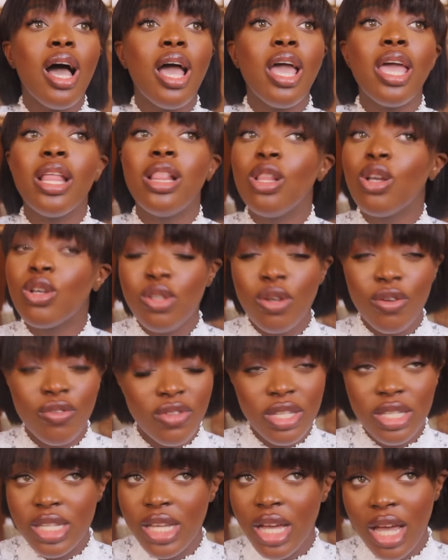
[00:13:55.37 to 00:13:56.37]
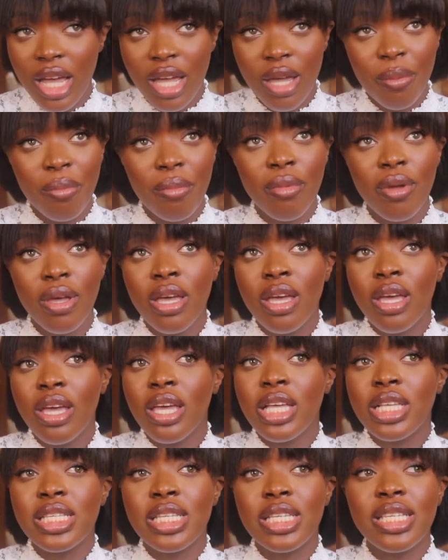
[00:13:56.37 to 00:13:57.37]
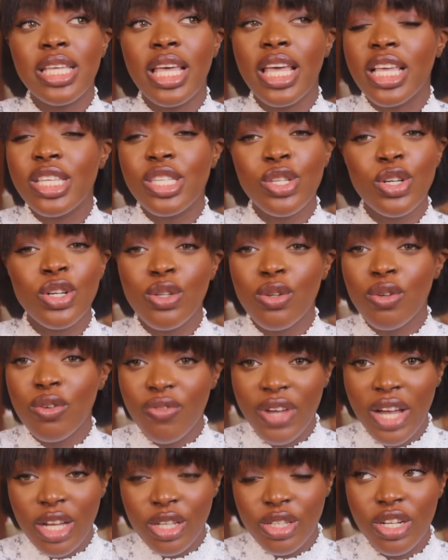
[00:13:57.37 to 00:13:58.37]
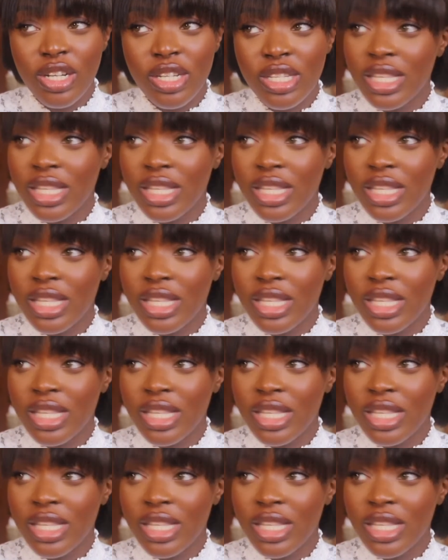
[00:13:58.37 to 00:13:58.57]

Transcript: A lot of the time, it is external factors